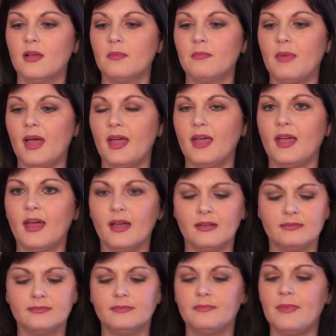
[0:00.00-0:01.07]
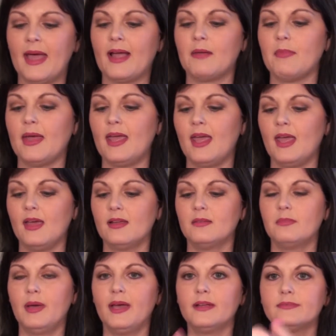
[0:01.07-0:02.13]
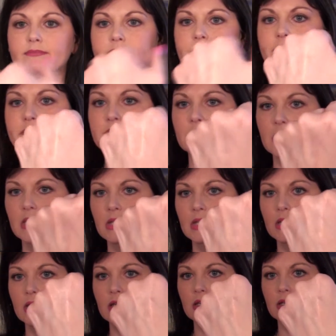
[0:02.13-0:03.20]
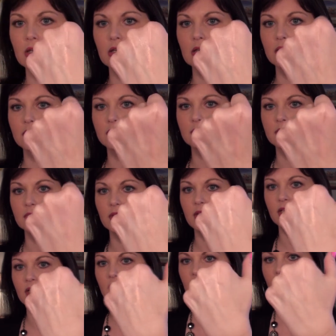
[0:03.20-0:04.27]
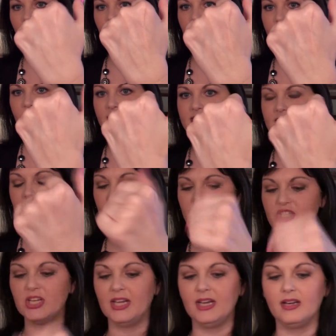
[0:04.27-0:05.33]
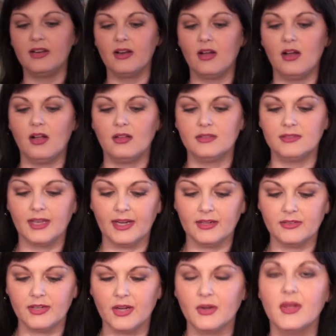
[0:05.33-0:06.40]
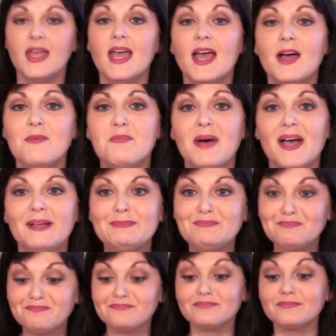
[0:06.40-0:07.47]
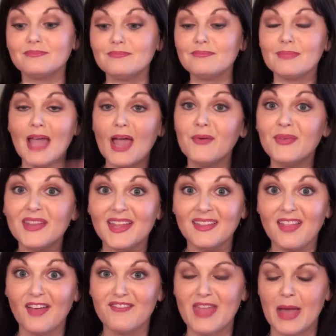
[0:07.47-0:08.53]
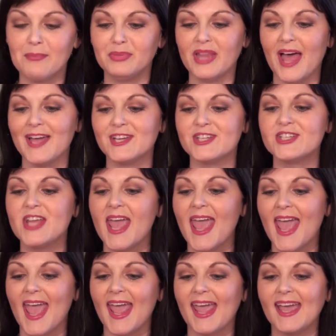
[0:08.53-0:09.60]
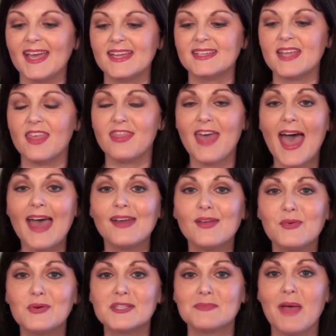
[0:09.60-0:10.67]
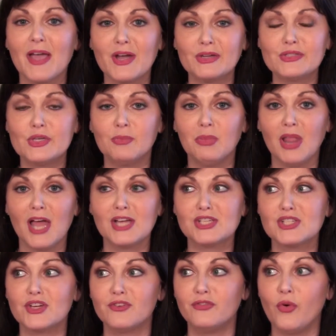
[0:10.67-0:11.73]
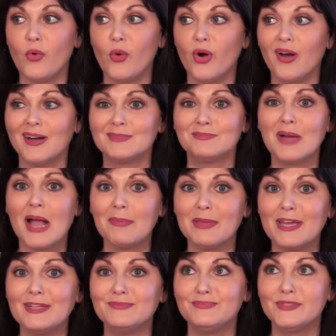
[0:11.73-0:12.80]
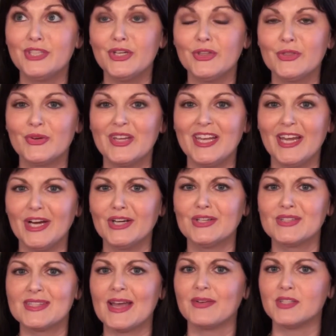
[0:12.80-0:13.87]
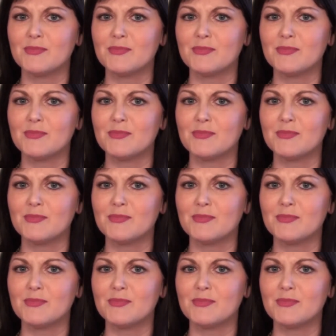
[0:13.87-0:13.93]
my back of my hand, but I don't know if you can see a sheen at all. I don't know, but I really love that blush, and that was my go-to blush for probably 2 or 3 years. That